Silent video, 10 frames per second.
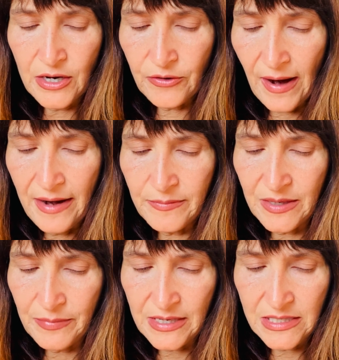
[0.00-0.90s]
Grant
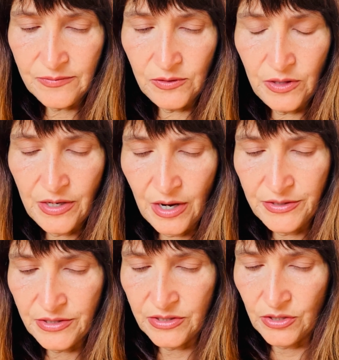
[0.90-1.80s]
me peaceful and
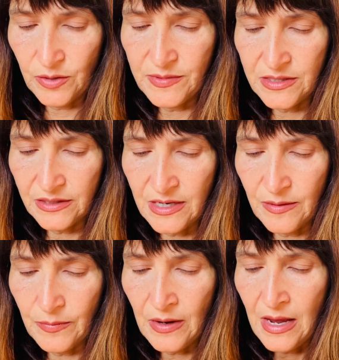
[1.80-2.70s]
undisturbed
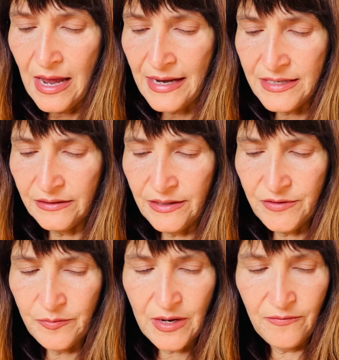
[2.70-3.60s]
sleep, and
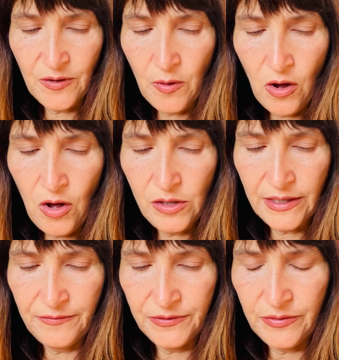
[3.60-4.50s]
deliver me from all
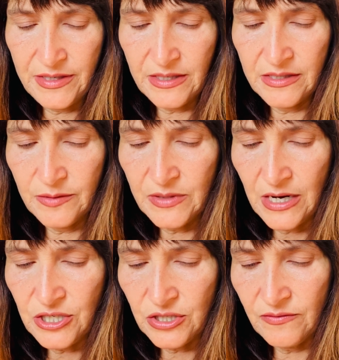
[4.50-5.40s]
influence and
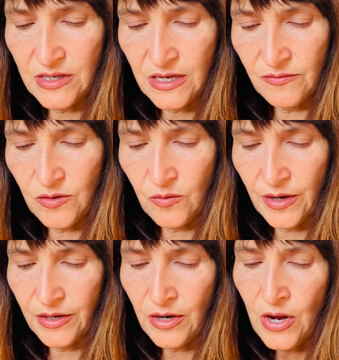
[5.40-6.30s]
temptation of the evil
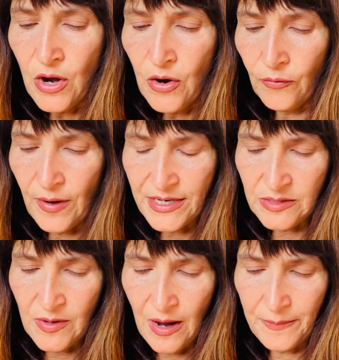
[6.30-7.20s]
one.
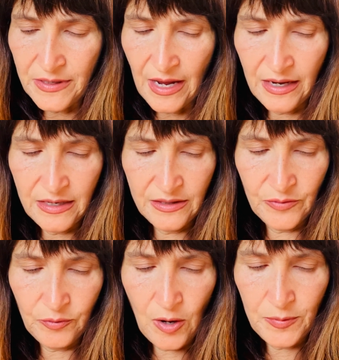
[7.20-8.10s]
Raise me up again in the
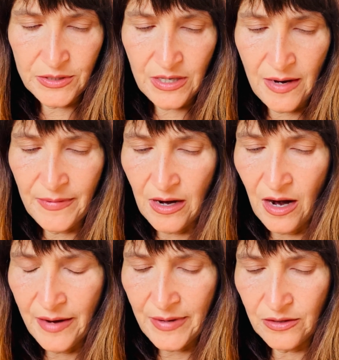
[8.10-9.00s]
proper time that
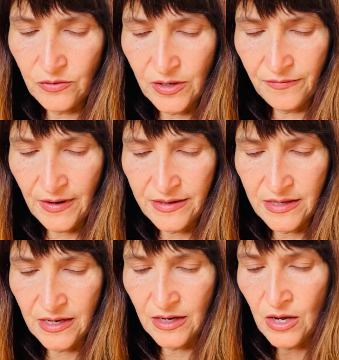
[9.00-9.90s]
I may glorify
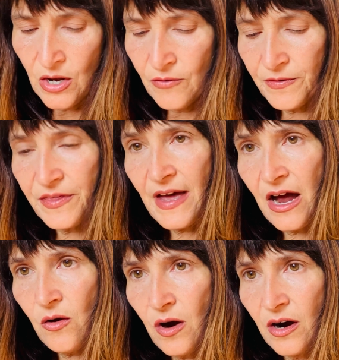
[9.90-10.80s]
thee, for
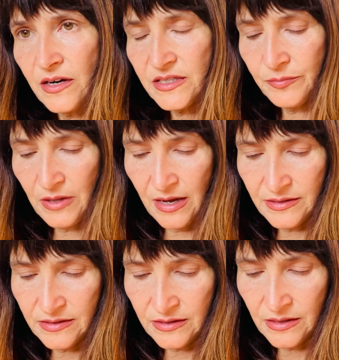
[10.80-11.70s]
thou art
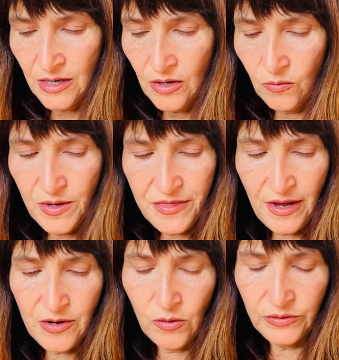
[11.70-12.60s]
blessed, with
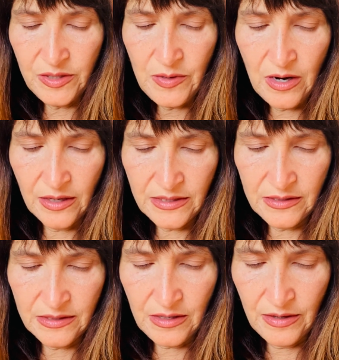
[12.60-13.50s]
thine only begotten
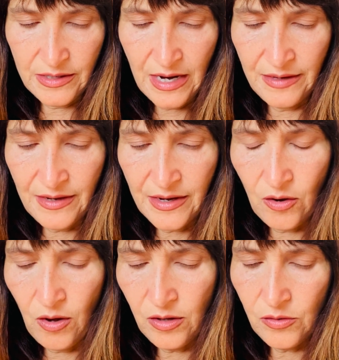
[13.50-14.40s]
Son, and thine
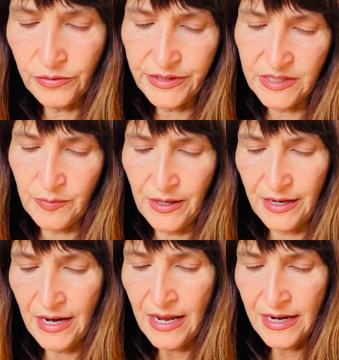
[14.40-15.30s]
all Holy
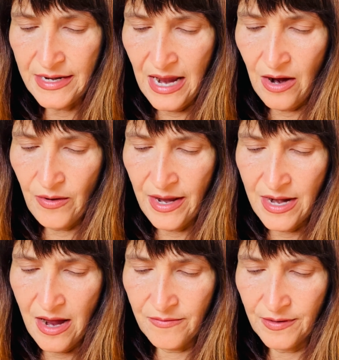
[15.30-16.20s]
Spirit, now and
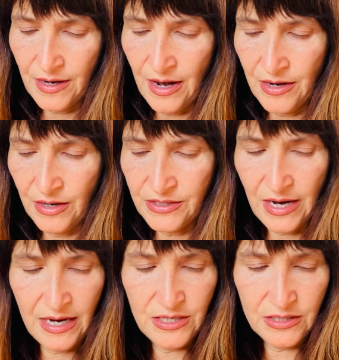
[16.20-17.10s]
ever, and unto
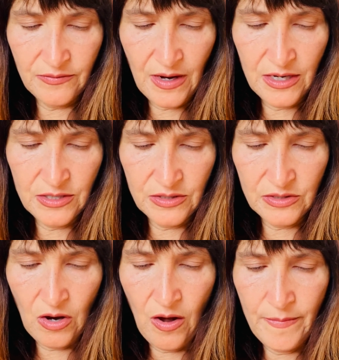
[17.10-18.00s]
ages of
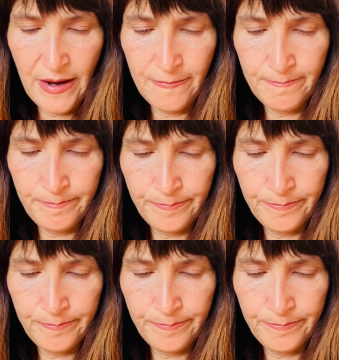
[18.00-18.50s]
ages. Amen.